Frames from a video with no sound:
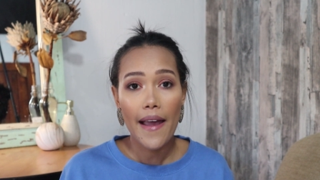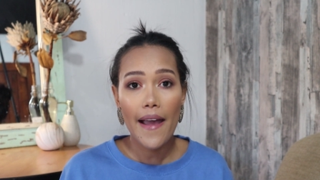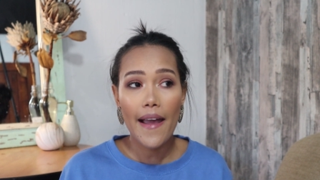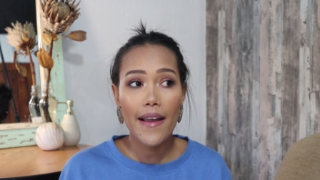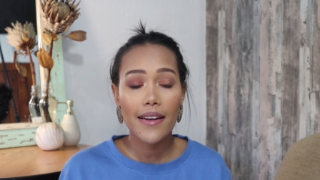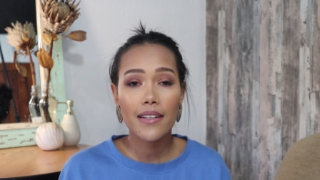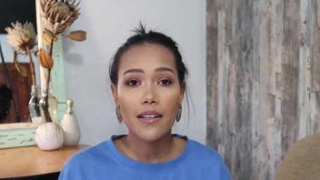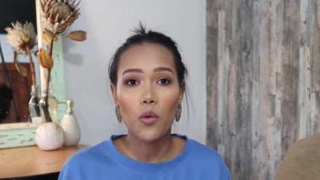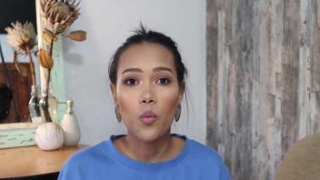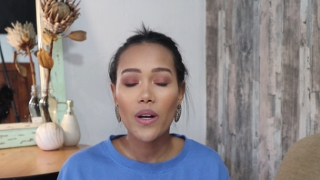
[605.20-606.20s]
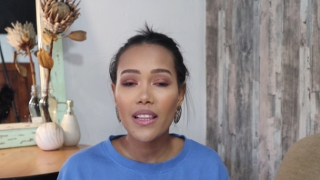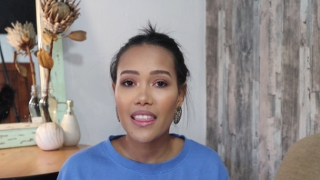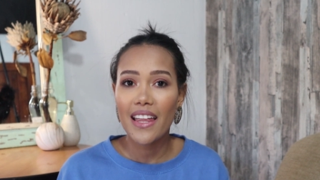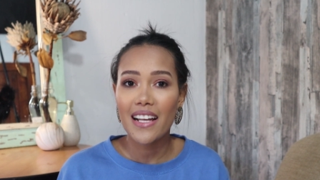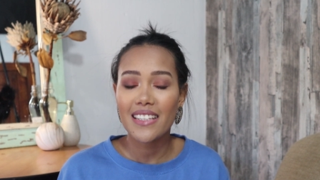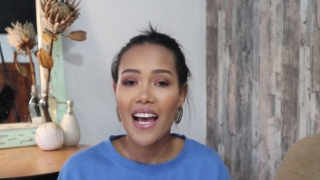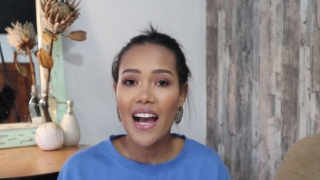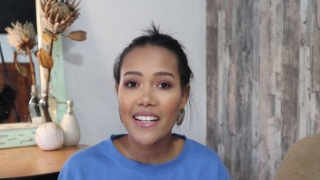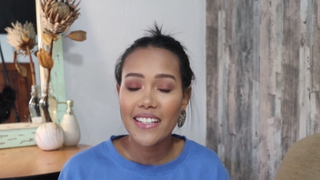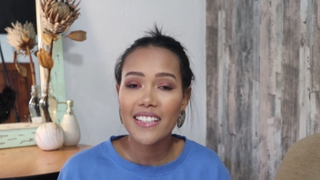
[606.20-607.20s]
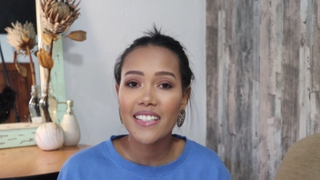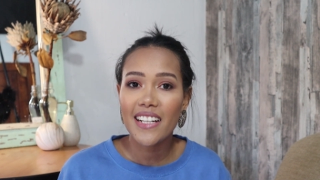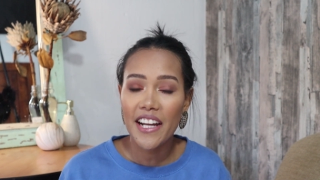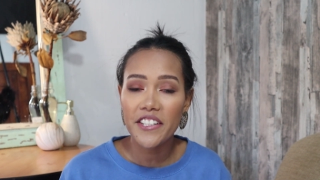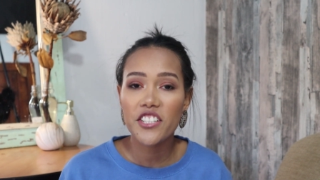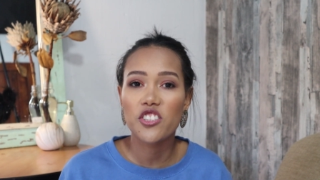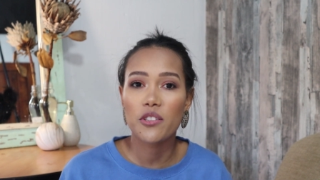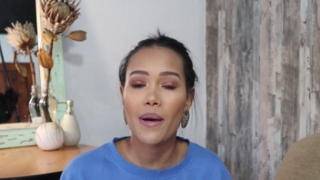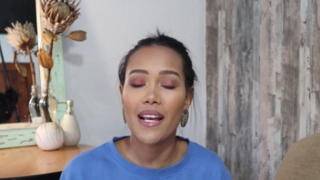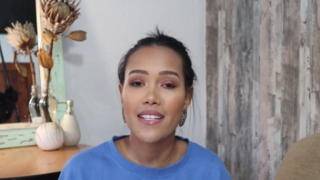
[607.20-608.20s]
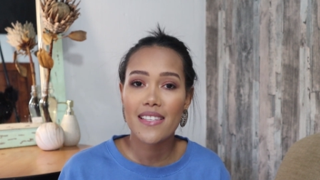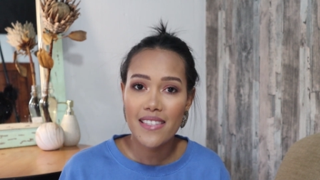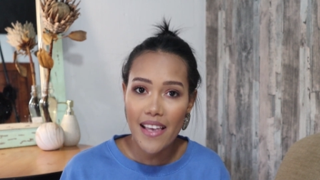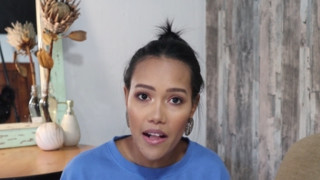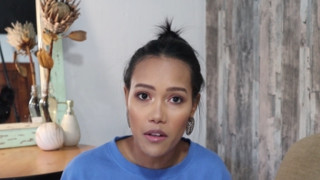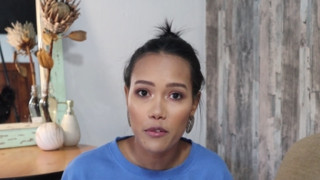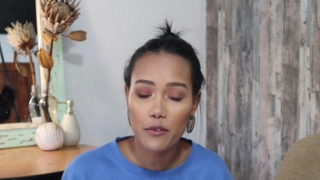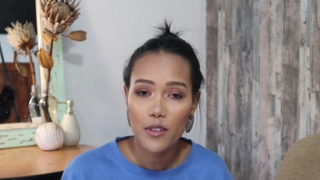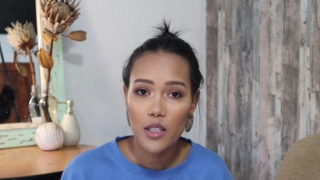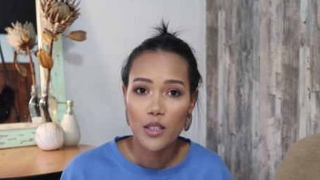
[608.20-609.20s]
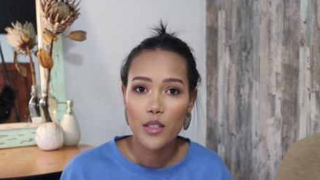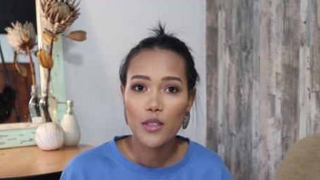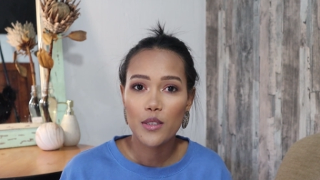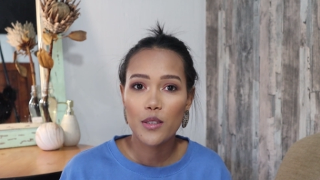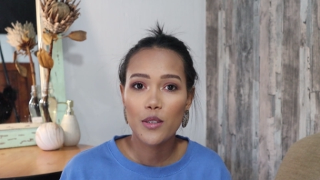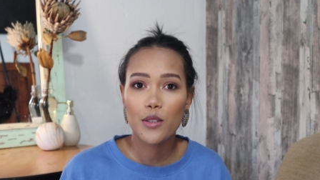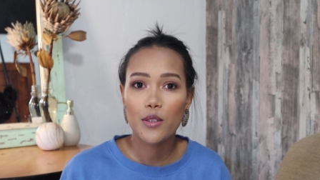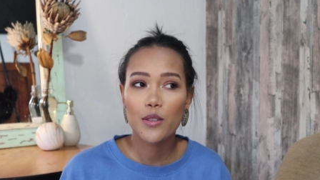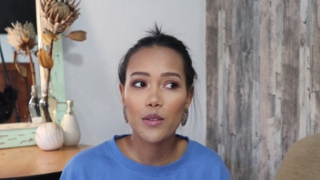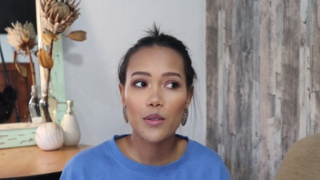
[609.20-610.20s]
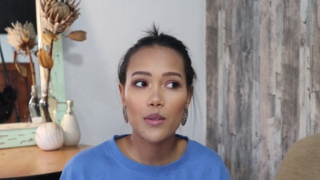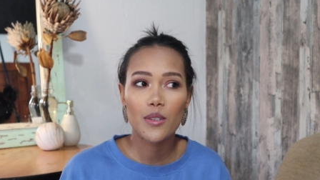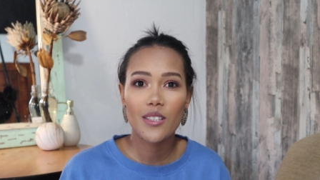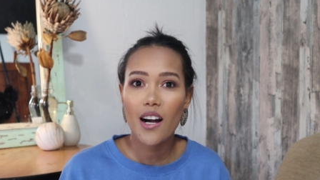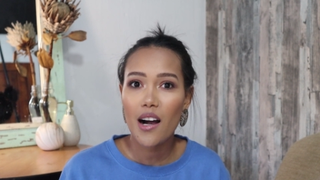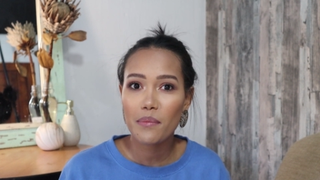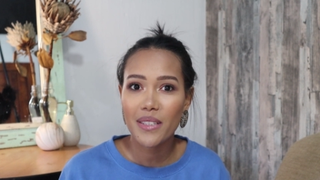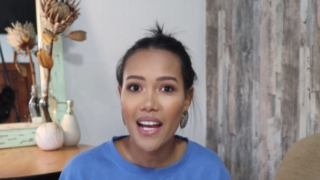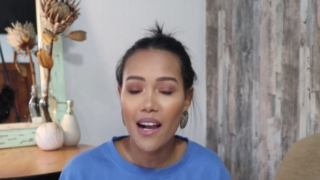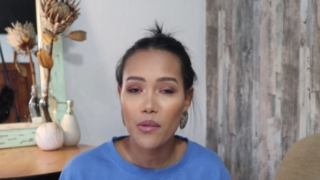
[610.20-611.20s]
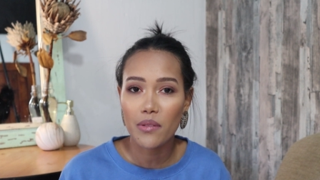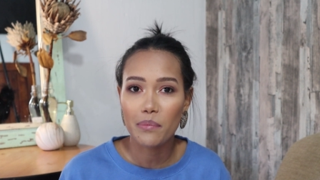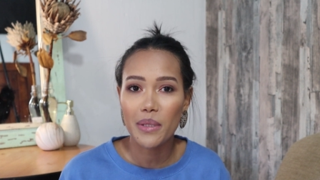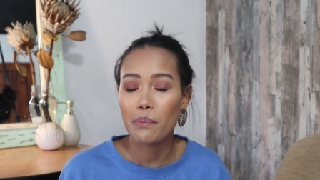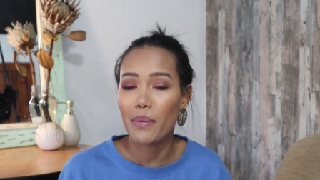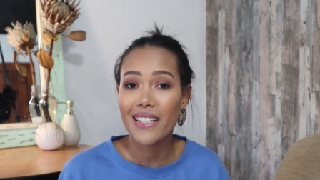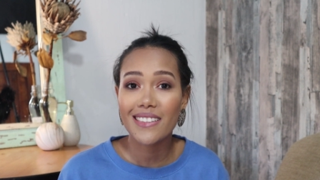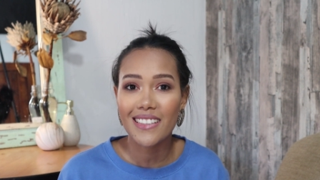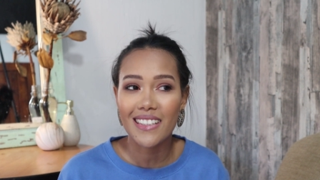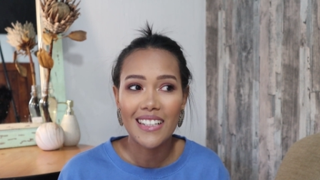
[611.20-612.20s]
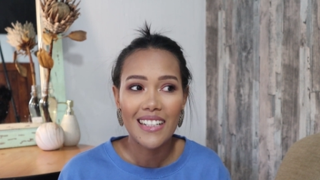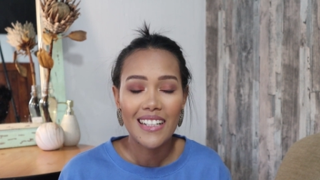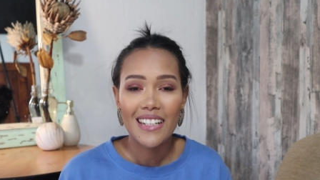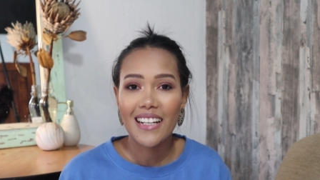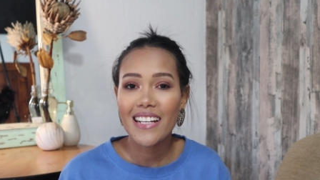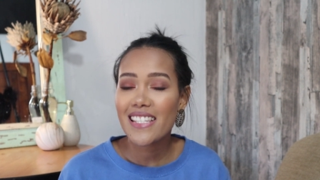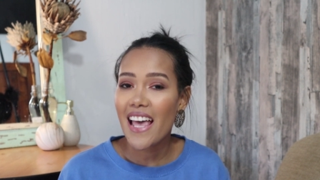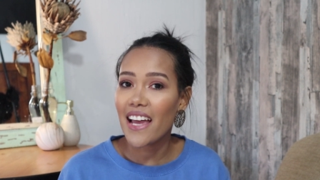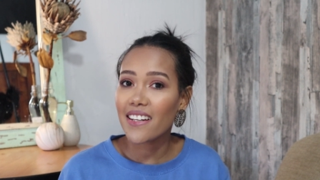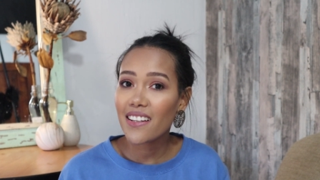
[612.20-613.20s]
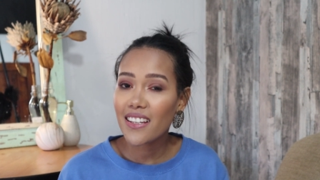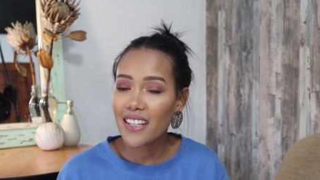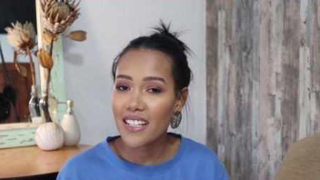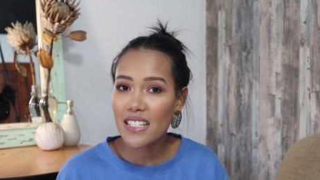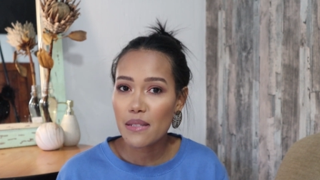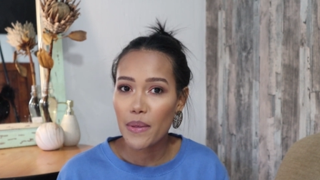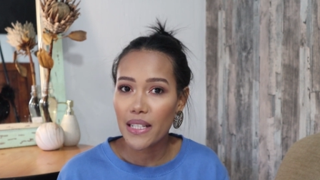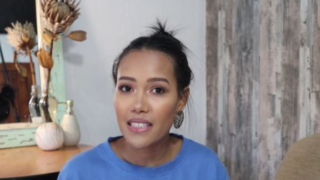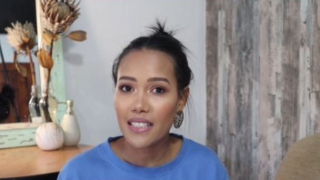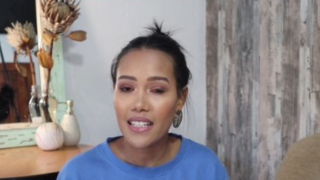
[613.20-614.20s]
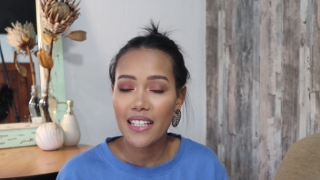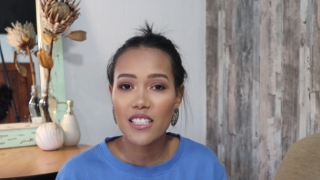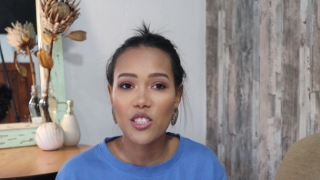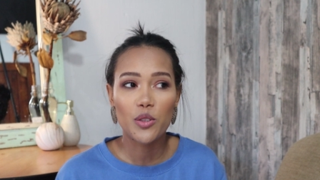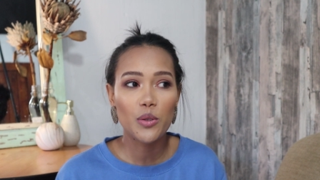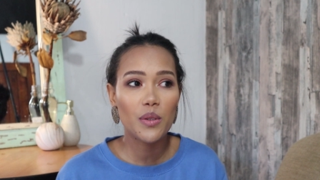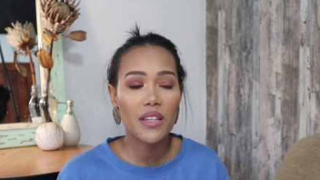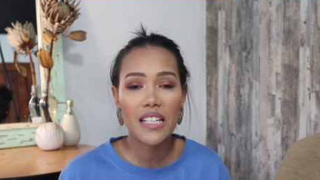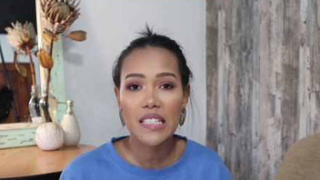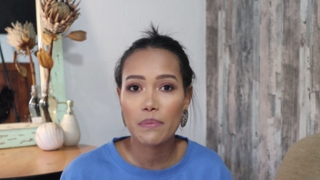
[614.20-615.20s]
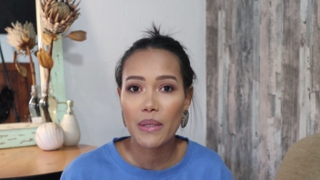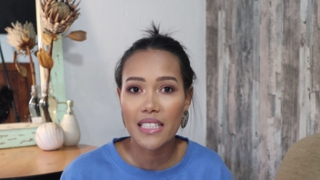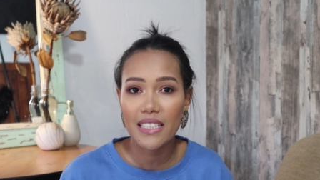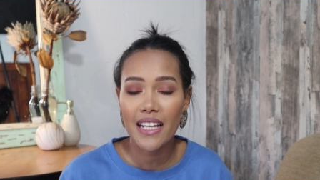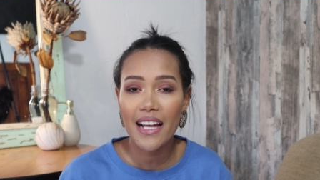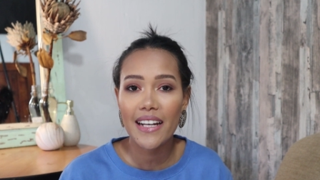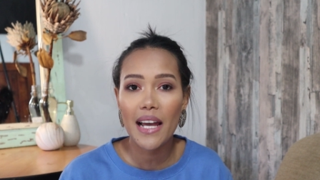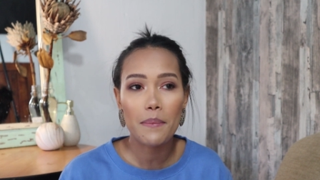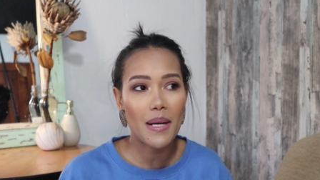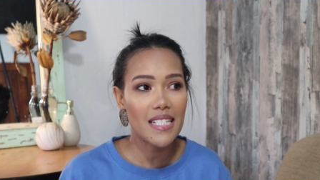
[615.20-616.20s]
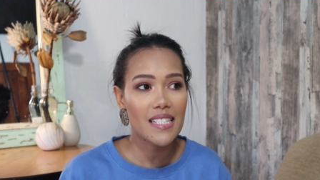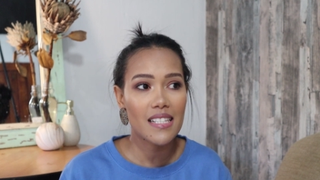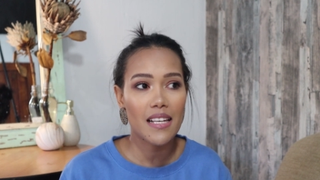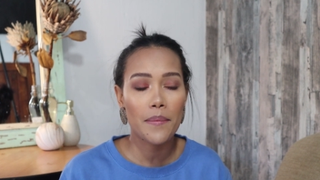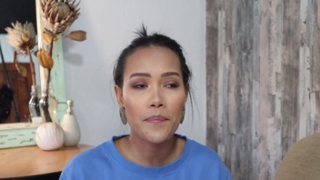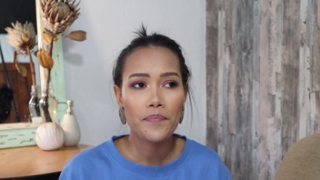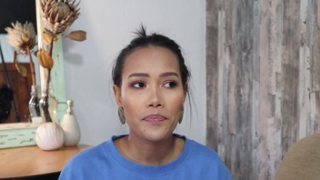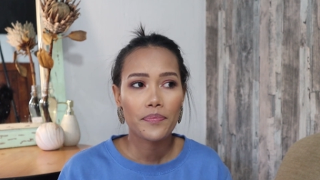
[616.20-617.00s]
And with that, I encouraged myself to calm down, be better. Let's handle things better. Let's do things better. And I must say,